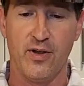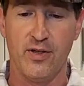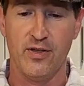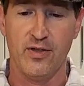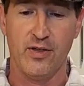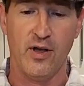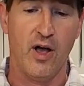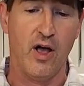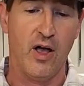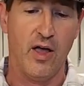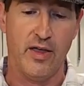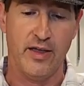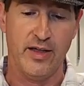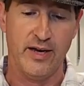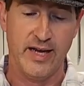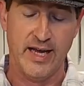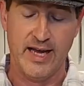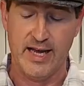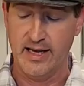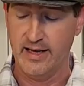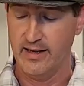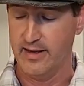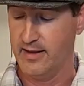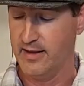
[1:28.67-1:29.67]
the holiday,
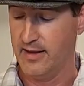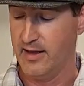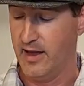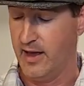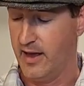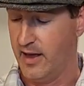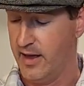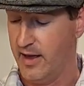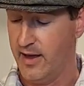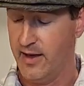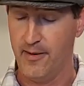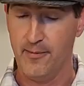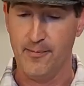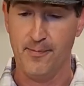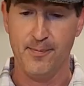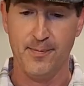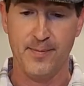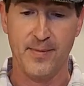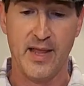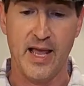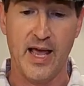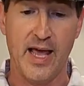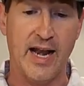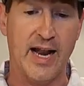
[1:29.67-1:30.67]

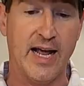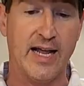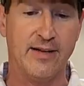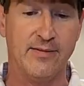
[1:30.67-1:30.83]
and